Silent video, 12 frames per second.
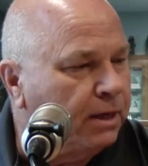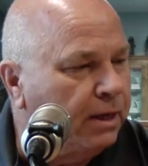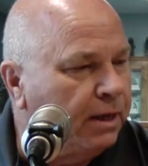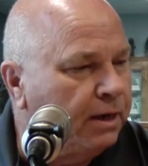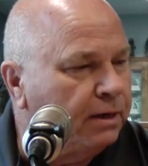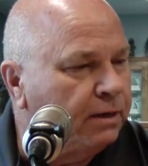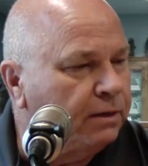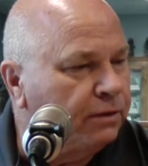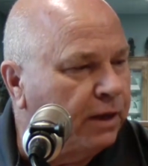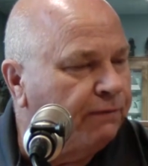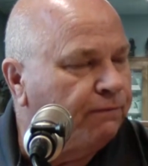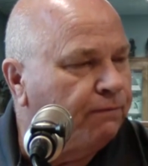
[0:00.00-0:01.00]

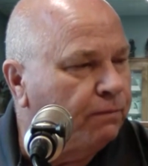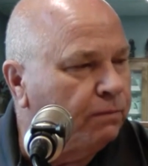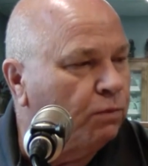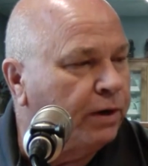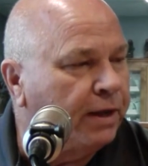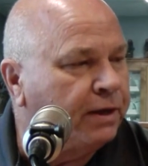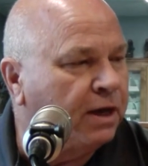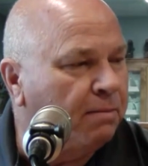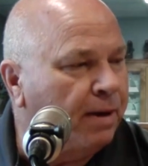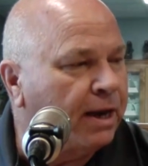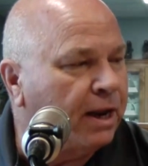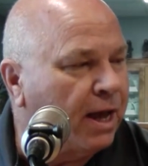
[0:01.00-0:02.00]
And when they
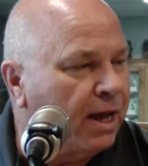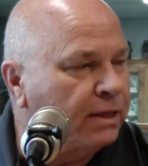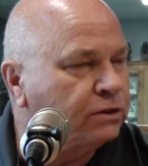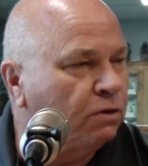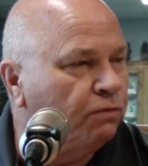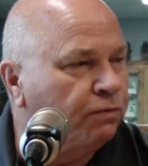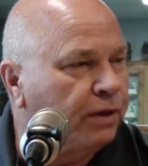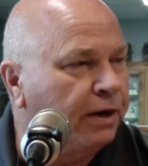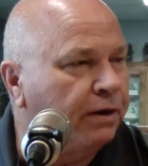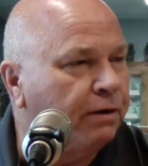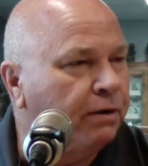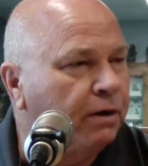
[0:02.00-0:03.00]
come out of high school
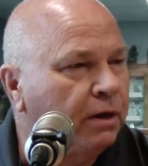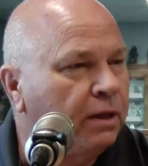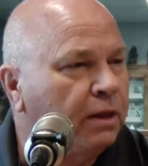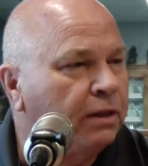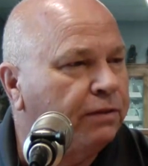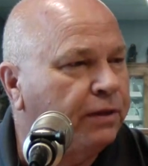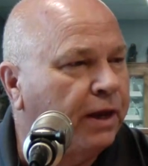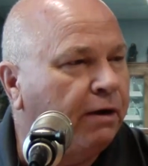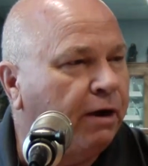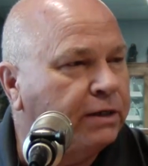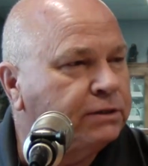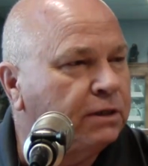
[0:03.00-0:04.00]
there, they
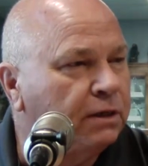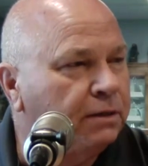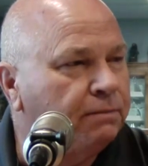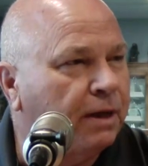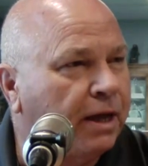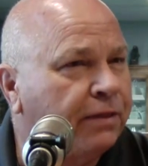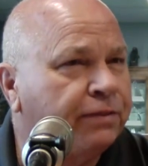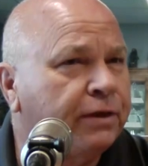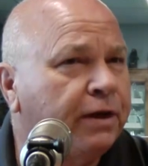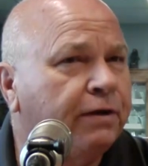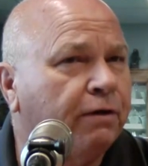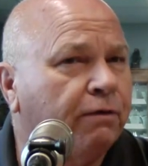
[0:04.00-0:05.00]
are actually, I
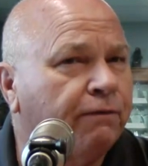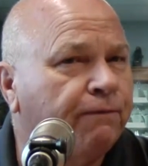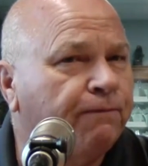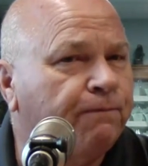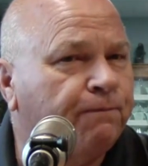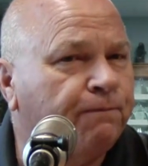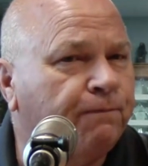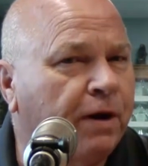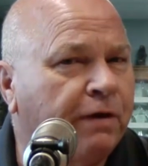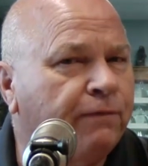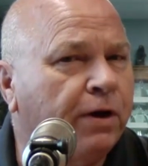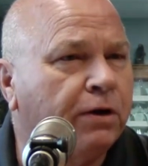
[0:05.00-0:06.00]
think, are
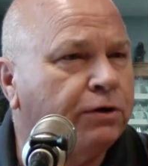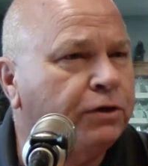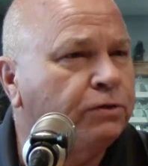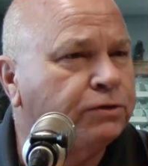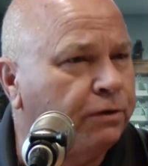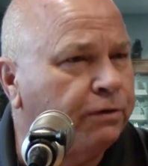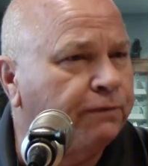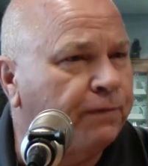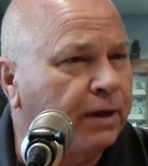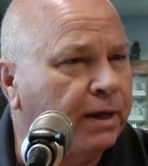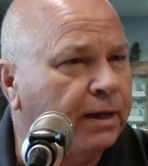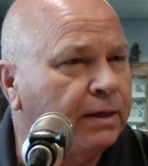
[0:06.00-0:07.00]
Firefighter 2
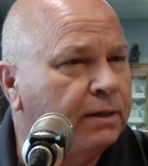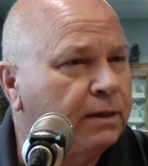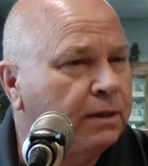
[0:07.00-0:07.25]
certified.